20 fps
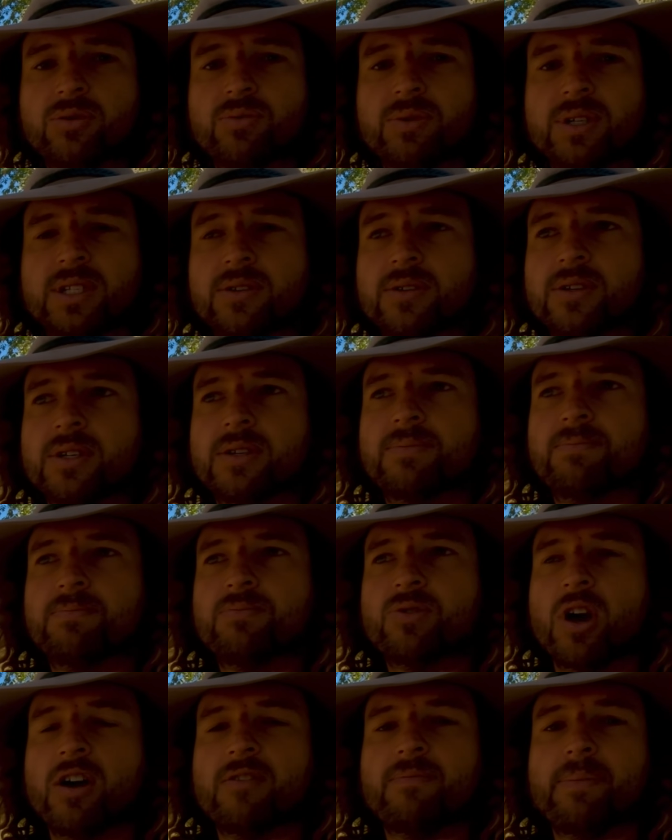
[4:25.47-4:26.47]
We sort of
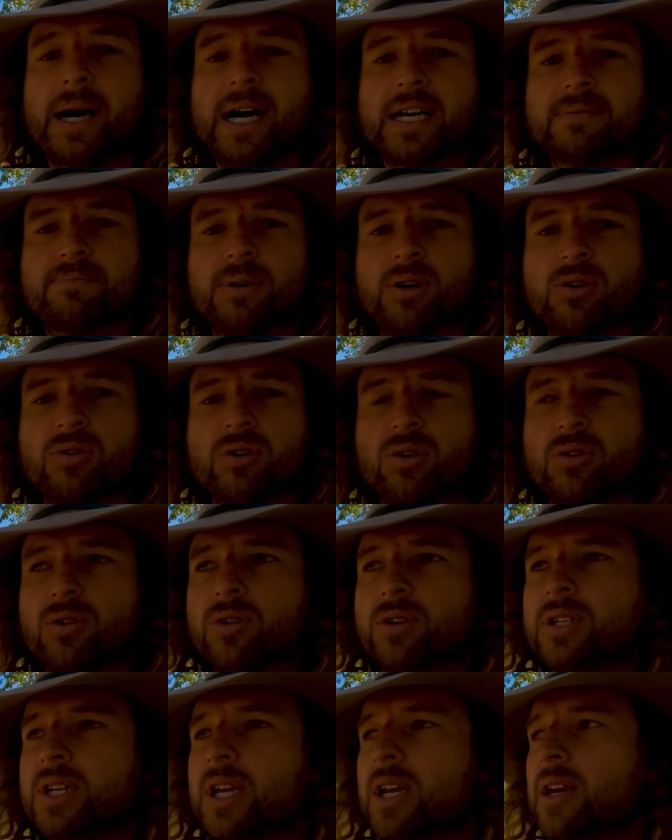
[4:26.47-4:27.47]
drove past Bell
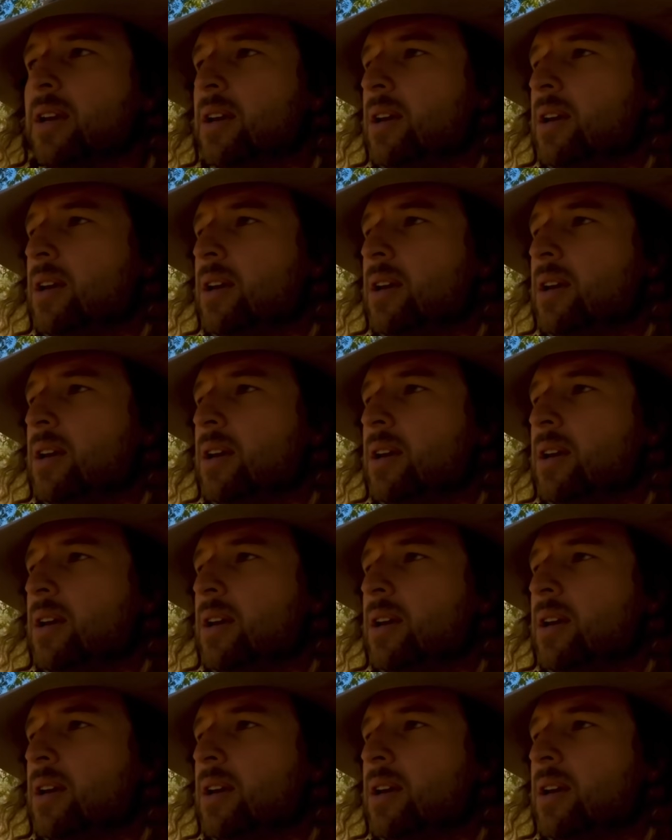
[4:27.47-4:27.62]
Gorge,